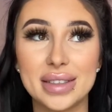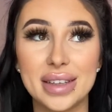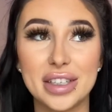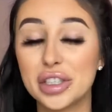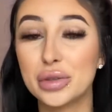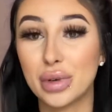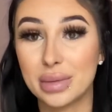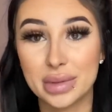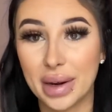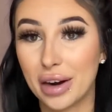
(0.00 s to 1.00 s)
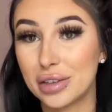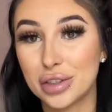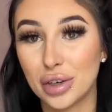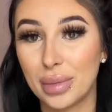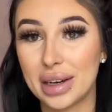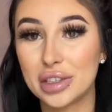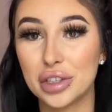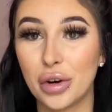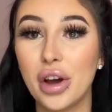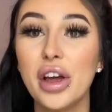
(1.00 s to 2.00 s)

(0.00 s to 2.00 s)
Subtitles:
it just warms my heart so much. So